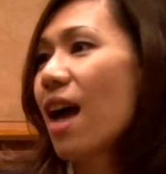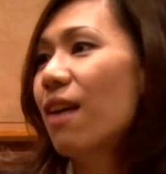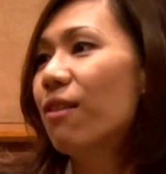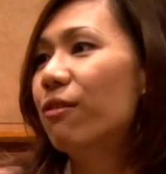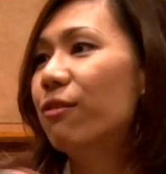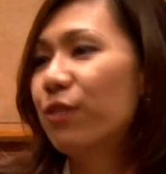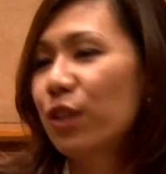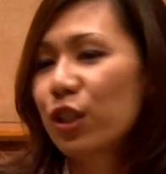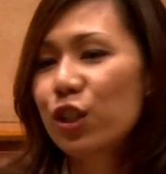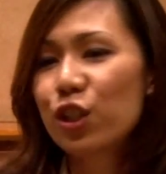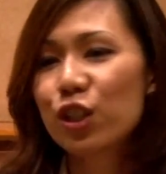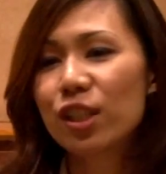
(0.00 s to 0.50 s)

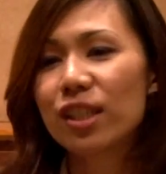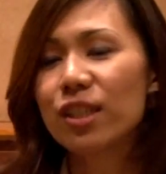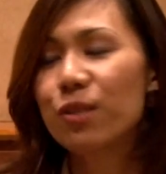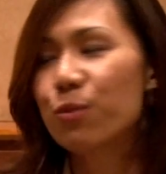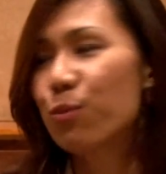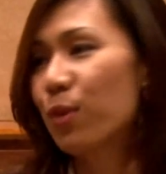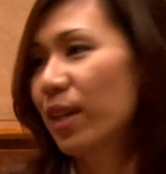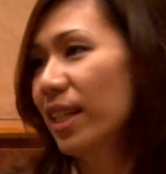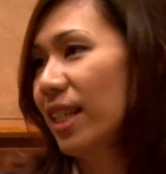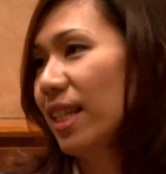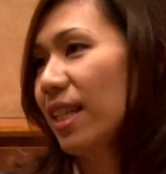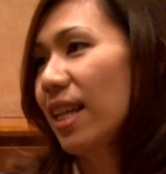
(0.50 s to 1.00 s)
virtually
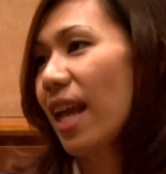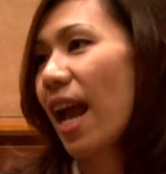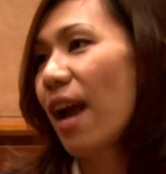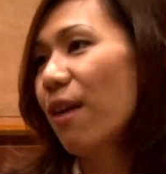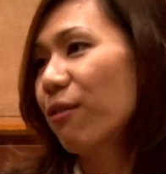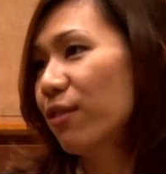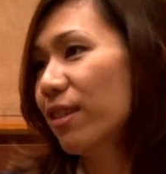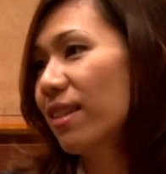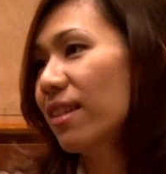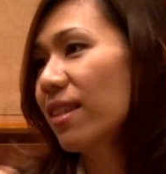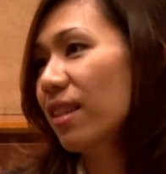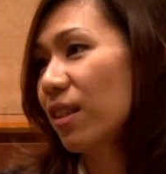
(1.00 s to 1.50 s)
writing
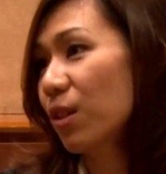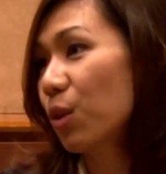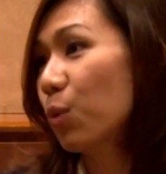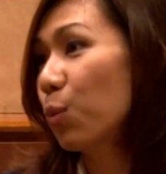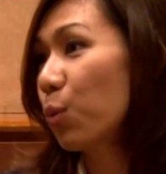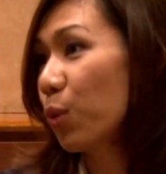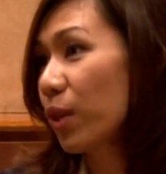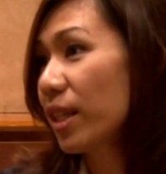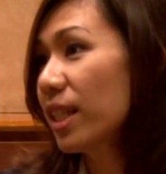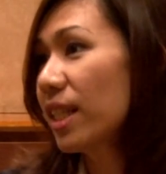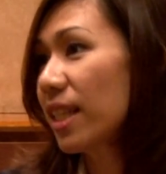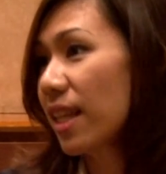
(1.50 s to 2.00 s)
every single
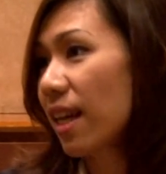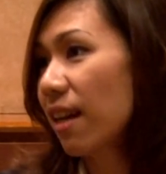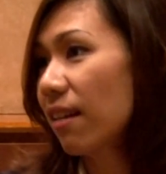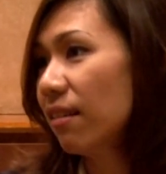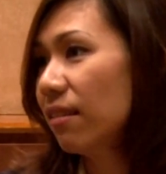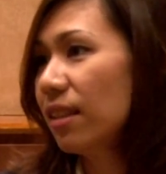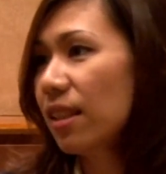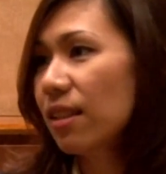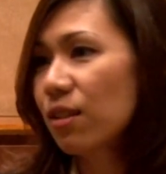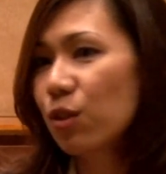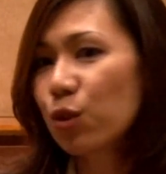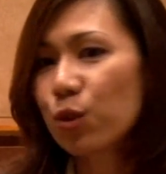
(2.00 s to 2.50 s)
word
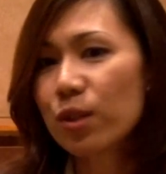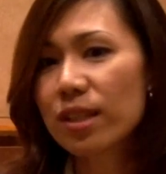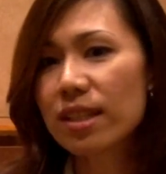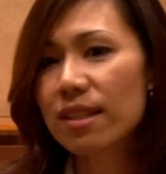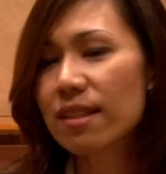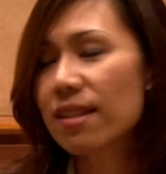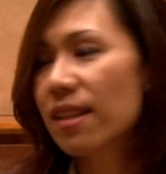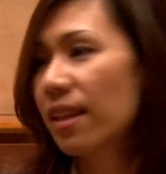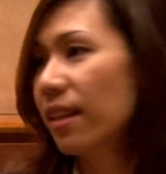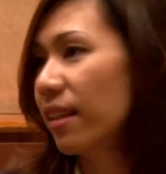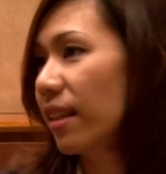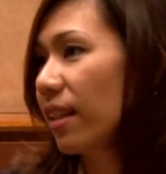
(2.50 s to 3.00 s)
down and
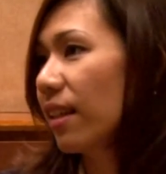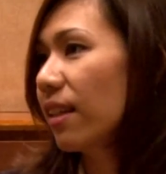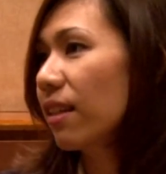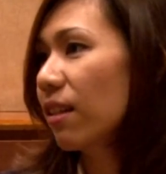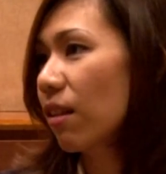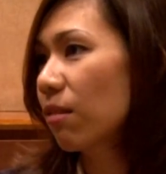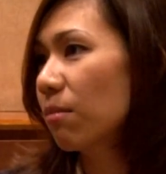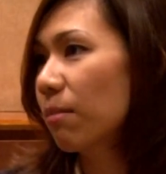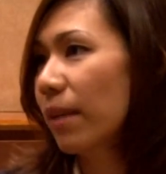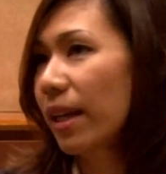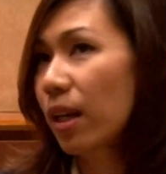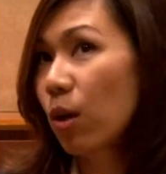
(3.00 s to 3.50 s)
translating it
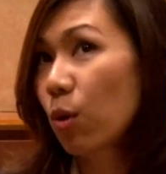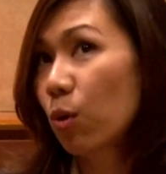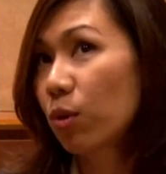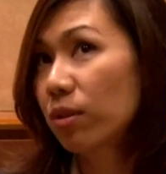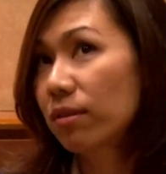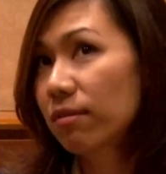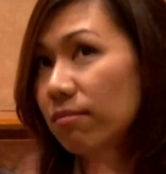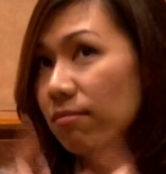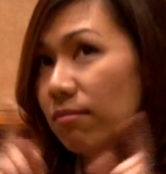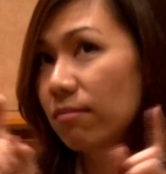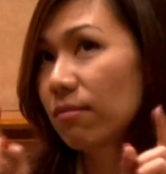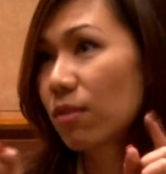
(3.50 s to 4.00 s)
on my
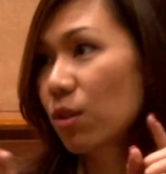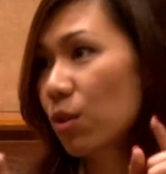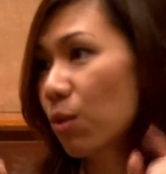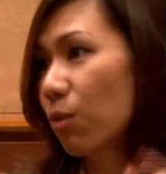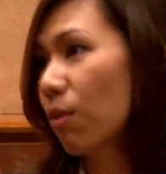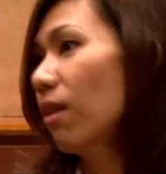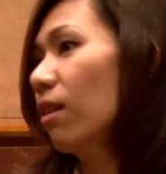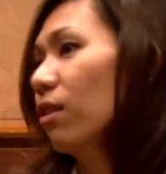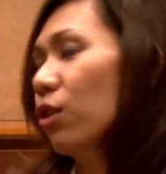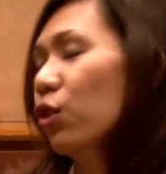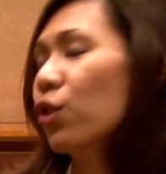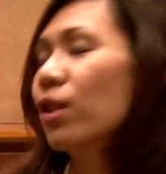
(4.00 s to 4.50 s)
own
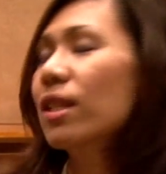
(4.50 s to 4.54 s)
so-called